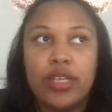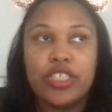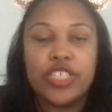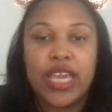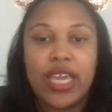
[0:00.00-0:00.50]

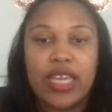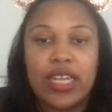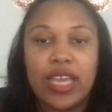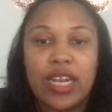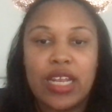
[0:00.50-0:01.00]

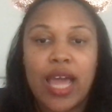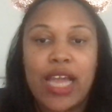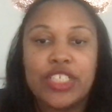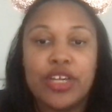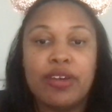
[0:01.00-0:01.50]
Jane and
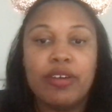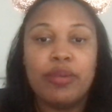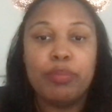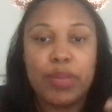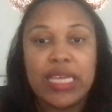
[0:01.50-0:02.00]
Elijah
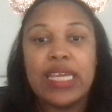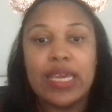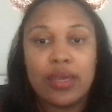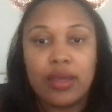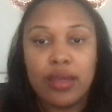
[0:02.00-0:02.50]

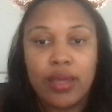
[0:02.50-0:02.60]
meeting.